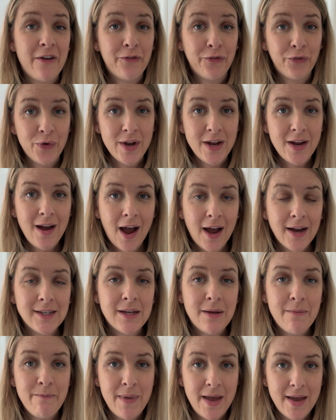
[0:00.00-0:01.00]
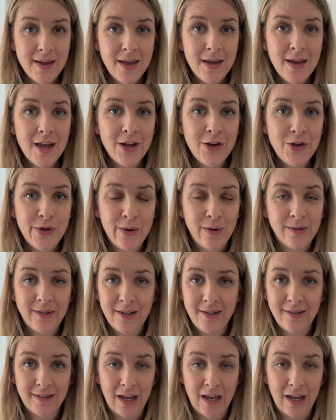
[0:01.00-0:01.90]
free guide to making and using